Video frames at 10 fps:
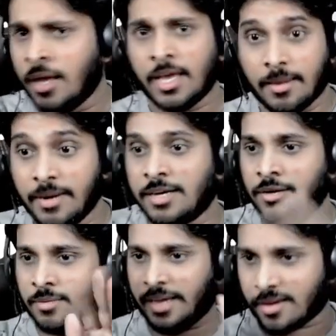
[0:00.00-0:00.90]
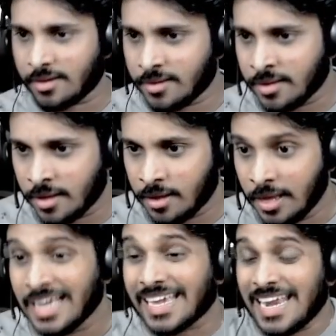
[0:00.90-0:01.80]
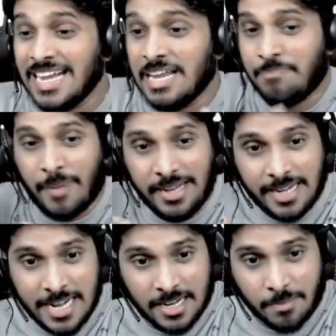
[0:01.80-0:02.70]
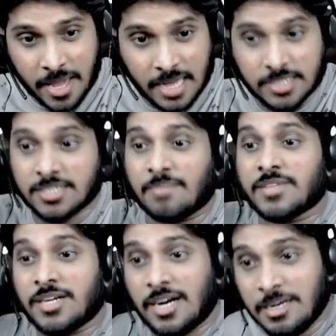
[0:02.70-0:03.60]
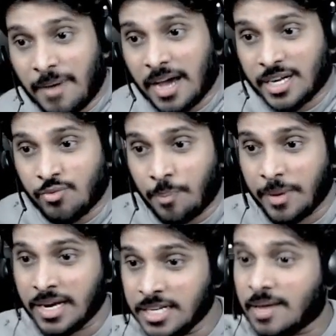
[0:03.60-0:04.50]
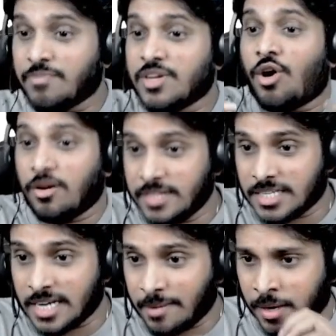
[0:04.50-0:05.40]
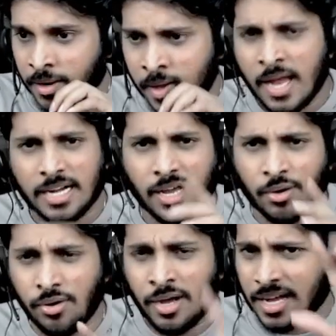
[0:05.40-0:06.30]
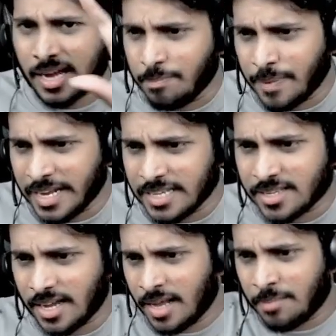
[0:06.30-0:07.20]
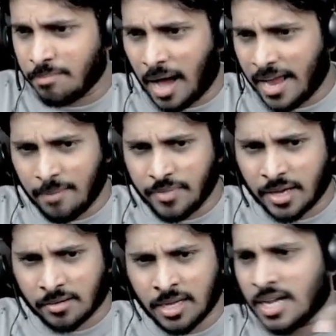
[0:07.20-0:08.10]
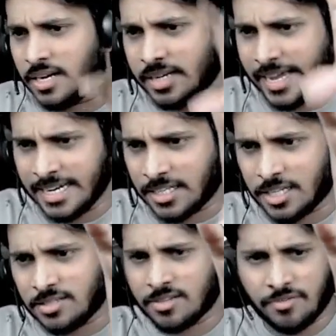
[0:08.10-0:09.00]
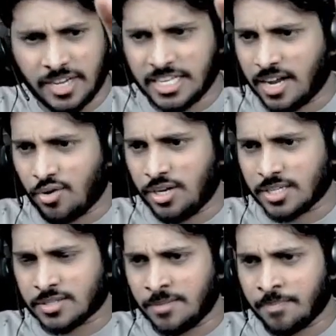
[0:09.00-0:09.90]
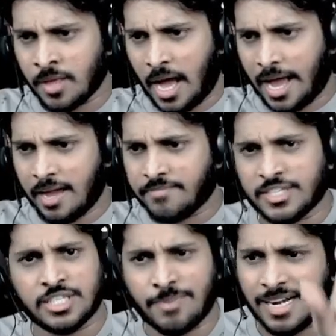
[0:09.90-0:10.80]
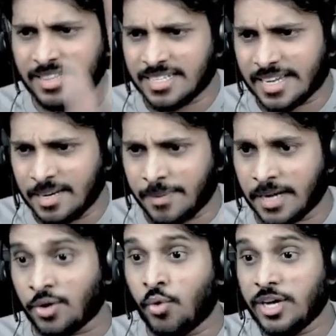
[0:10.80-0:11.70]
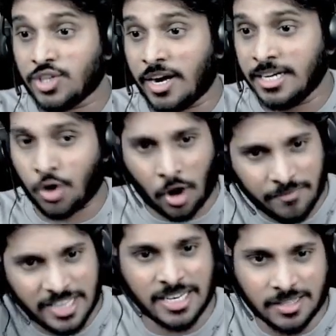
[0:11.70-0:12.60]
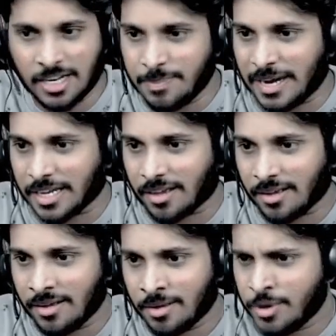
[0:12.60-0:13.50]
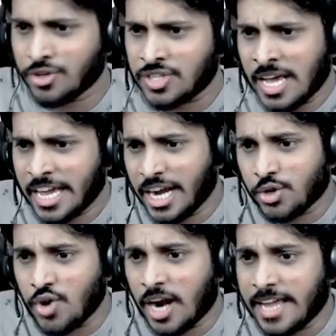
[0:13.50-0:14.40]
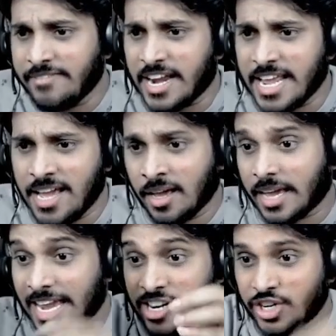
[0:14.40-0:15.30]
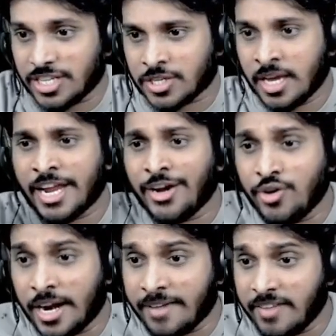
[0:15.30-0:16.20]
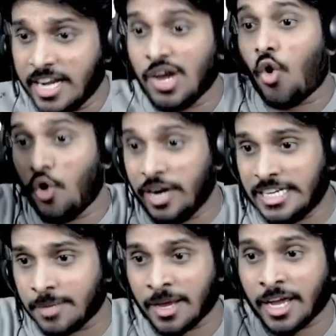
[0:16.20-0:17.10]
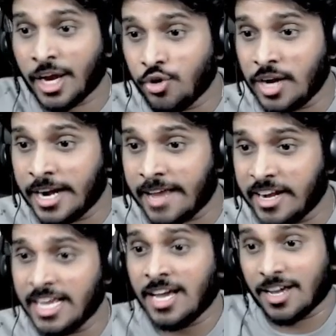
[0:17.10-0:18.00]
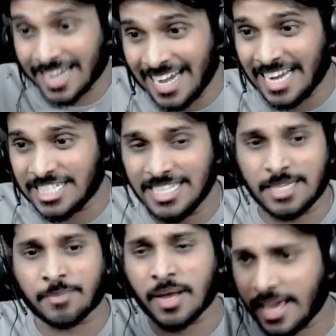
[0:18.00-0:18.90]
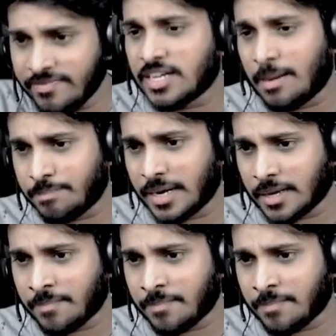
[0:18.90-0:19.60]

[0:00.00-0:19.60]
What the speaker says: Immediately you will buy. Independent means some third party opinion is something always reliable. Now, company is there, I am there. Directors, we shareholders. I am first party, that second party. Who is auditor? Obviously third party. Because he do not have any interest. He do not have any ownership. He do not have any relationship in the company.